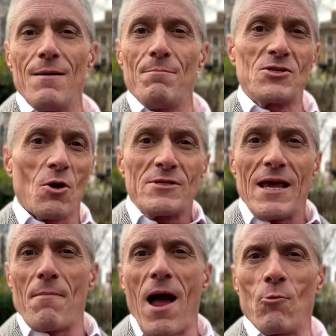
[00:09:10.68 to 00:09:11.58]
But don't
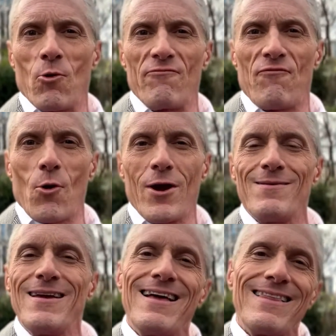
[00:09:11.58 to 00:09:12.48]
take my word for it.
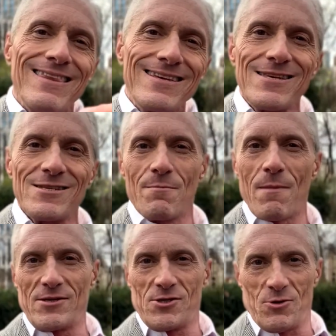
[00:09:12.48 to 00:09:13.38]
Listen to
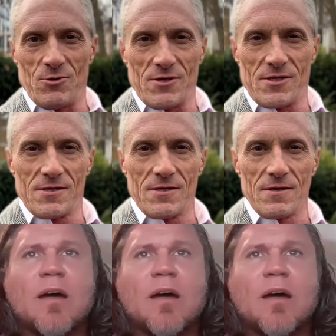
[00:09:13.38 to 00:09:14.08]
my students.